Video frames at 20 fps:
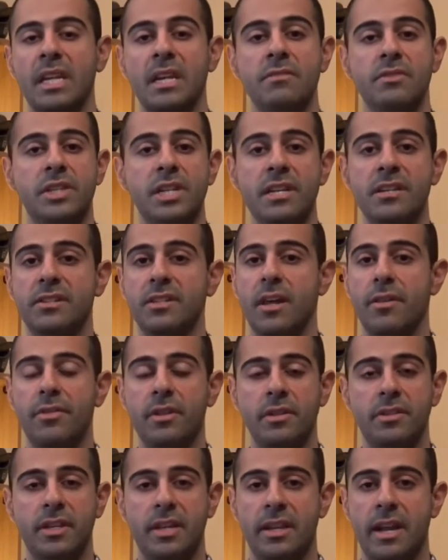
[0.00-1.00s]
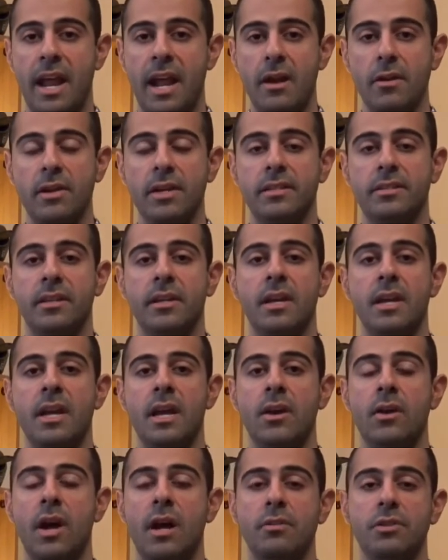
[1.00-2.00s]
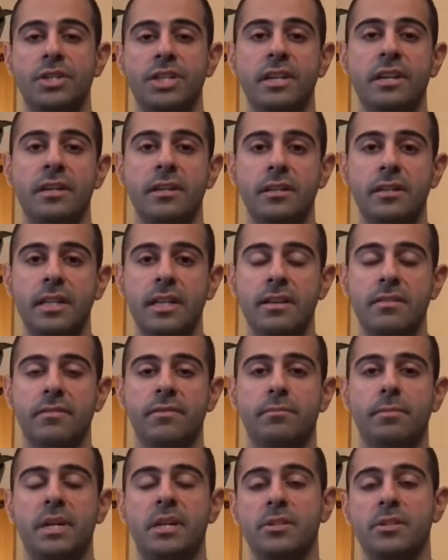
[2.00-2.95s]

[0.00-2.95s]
If she has nothing to inherit, how's she going to live?